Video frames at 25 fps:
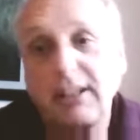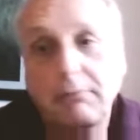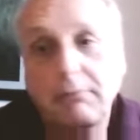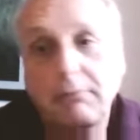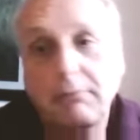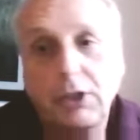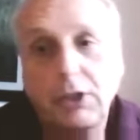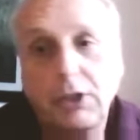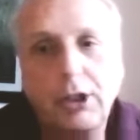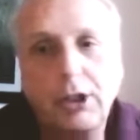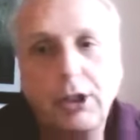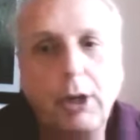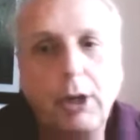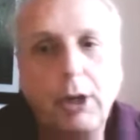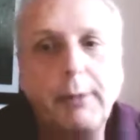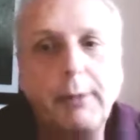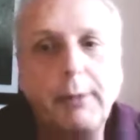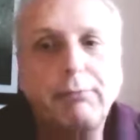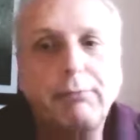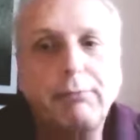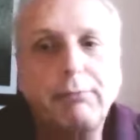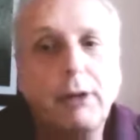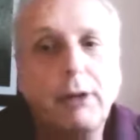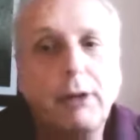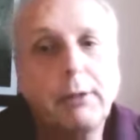common
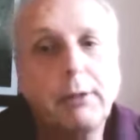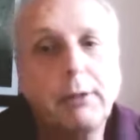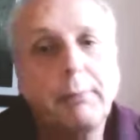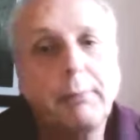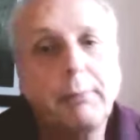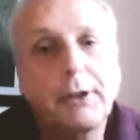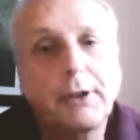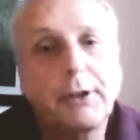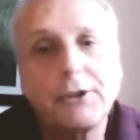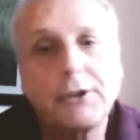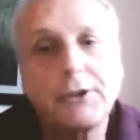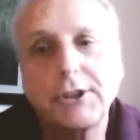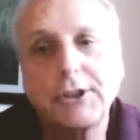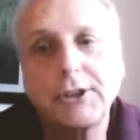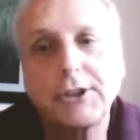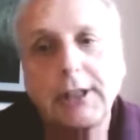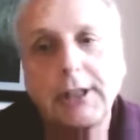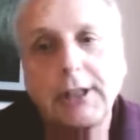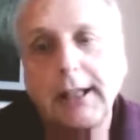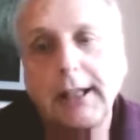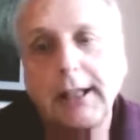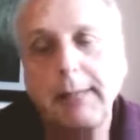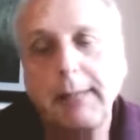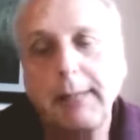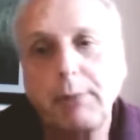problem because it's a
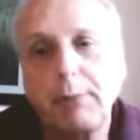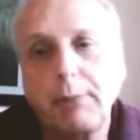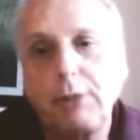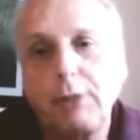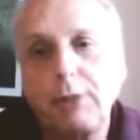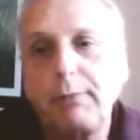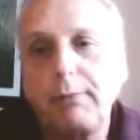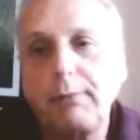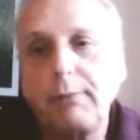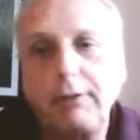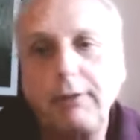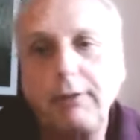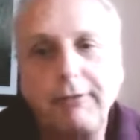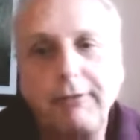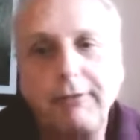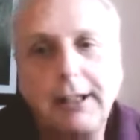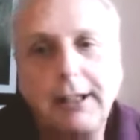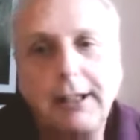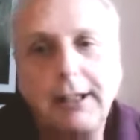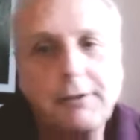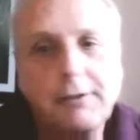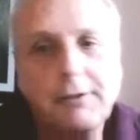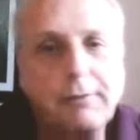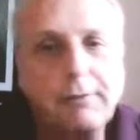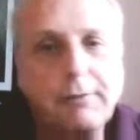light boat moving
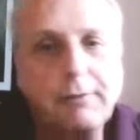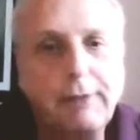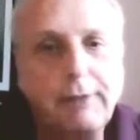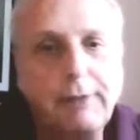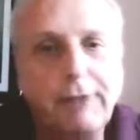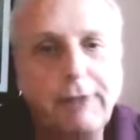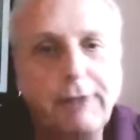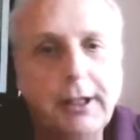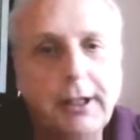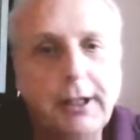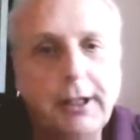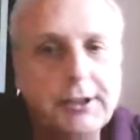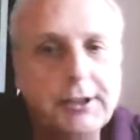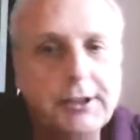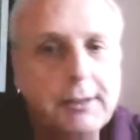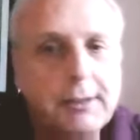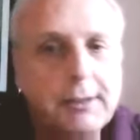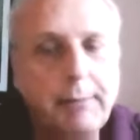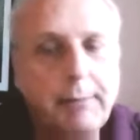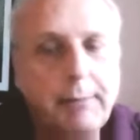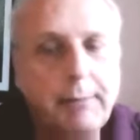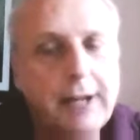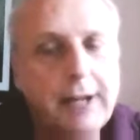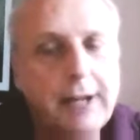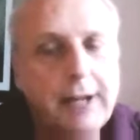relatively fast and
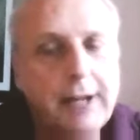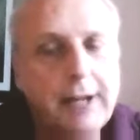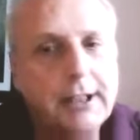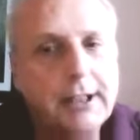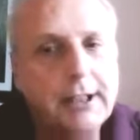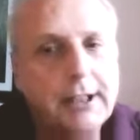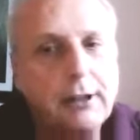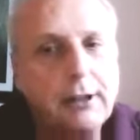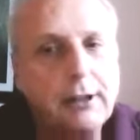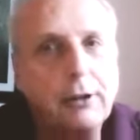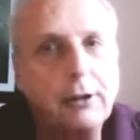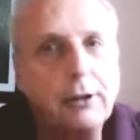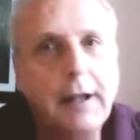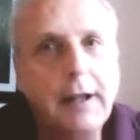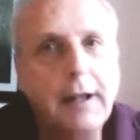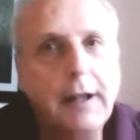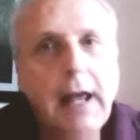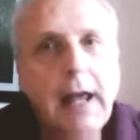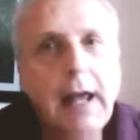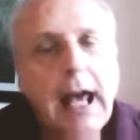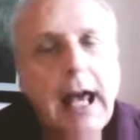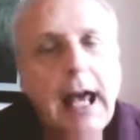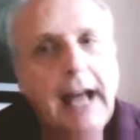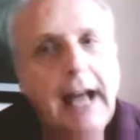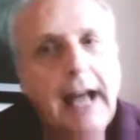bouncing along.
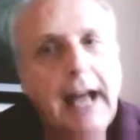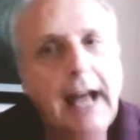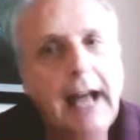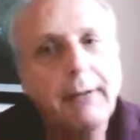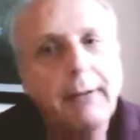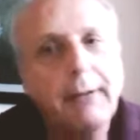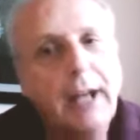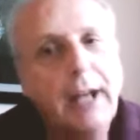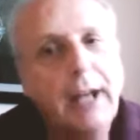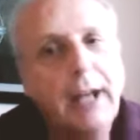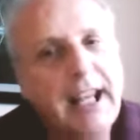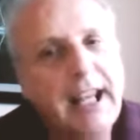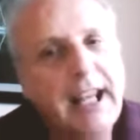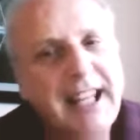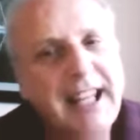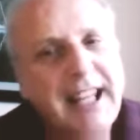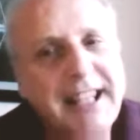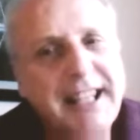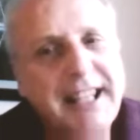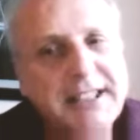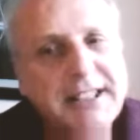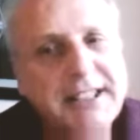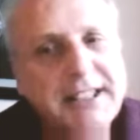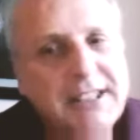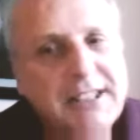And
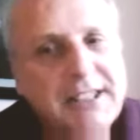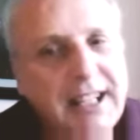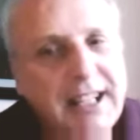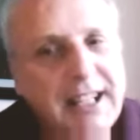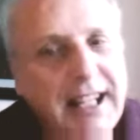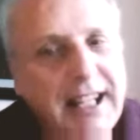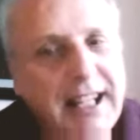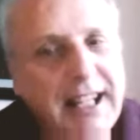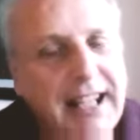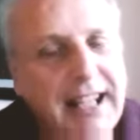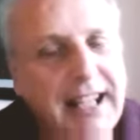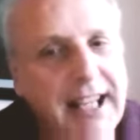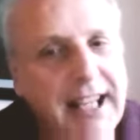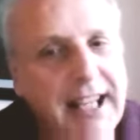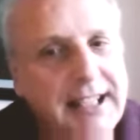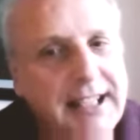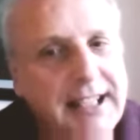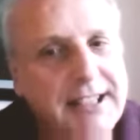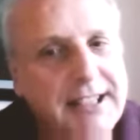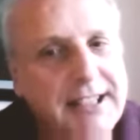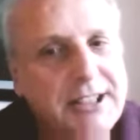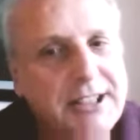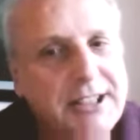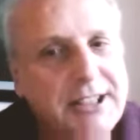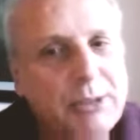it's
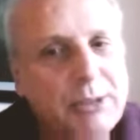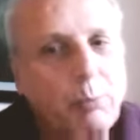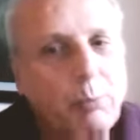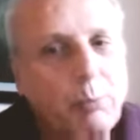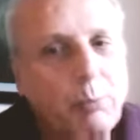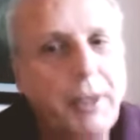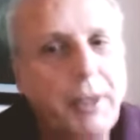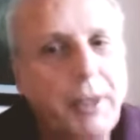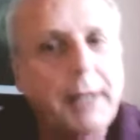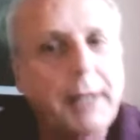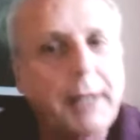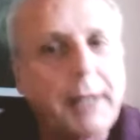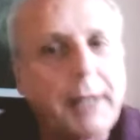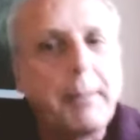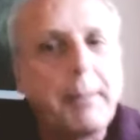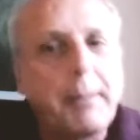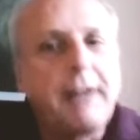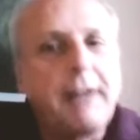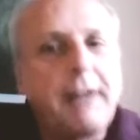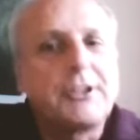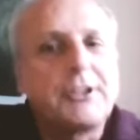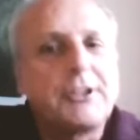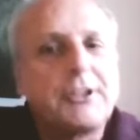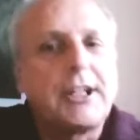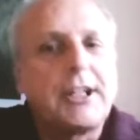the
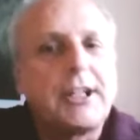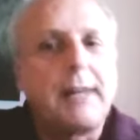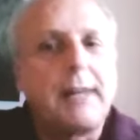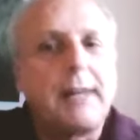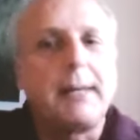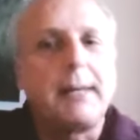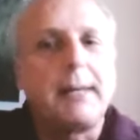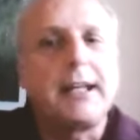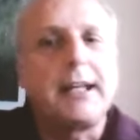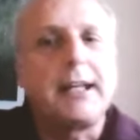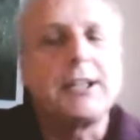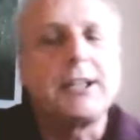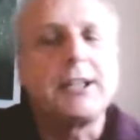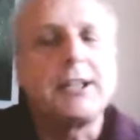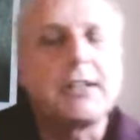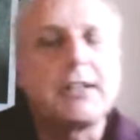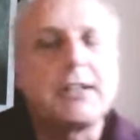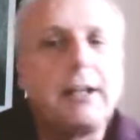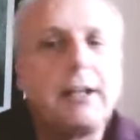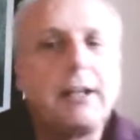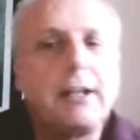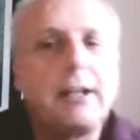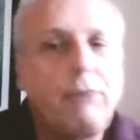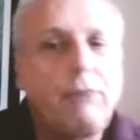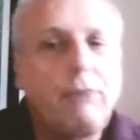comparison I make is
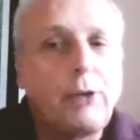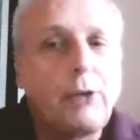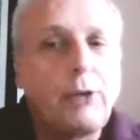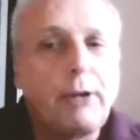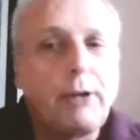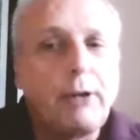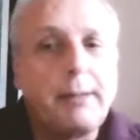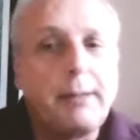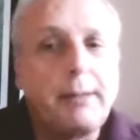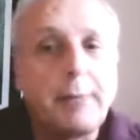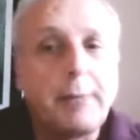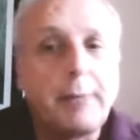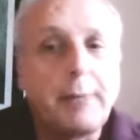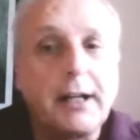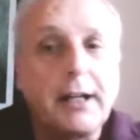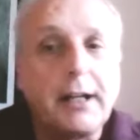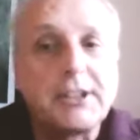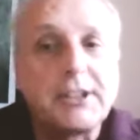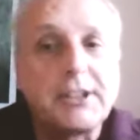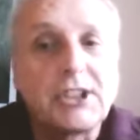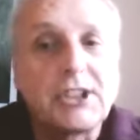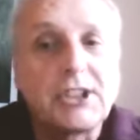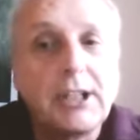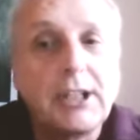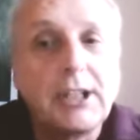that if you go in a
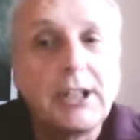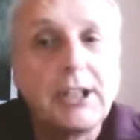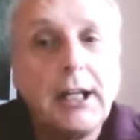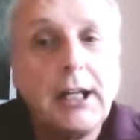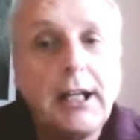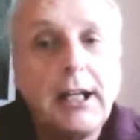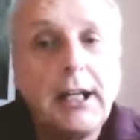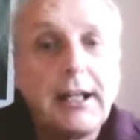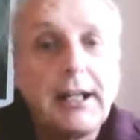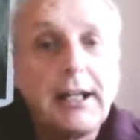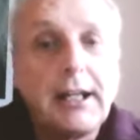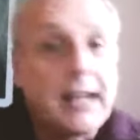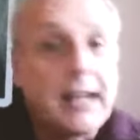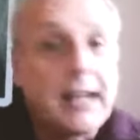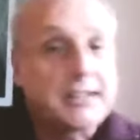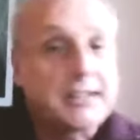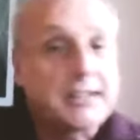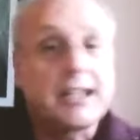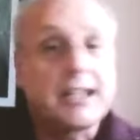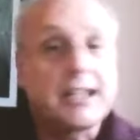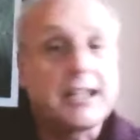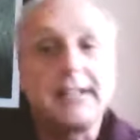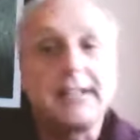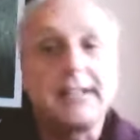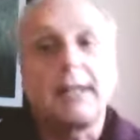bus, that
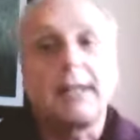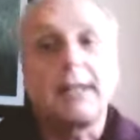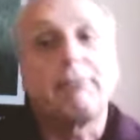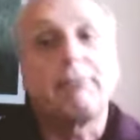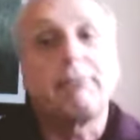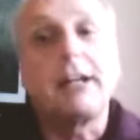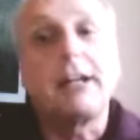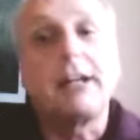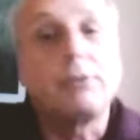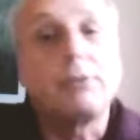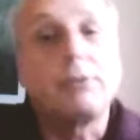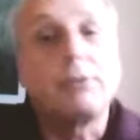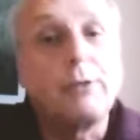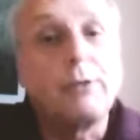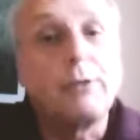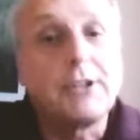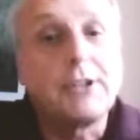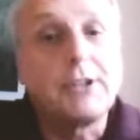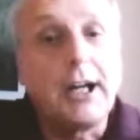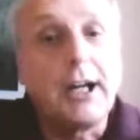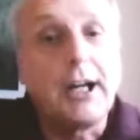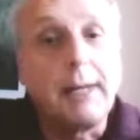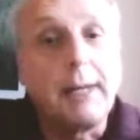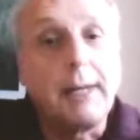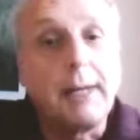stays upright all the
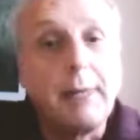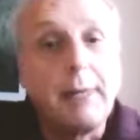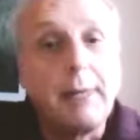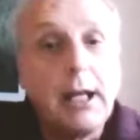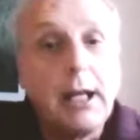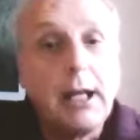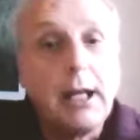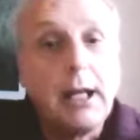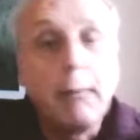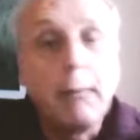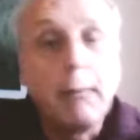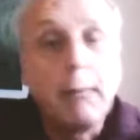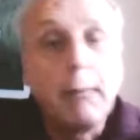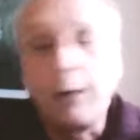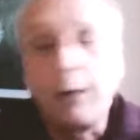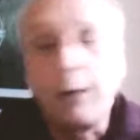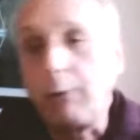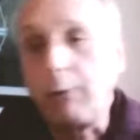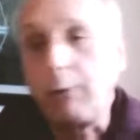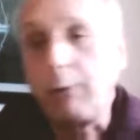time. But when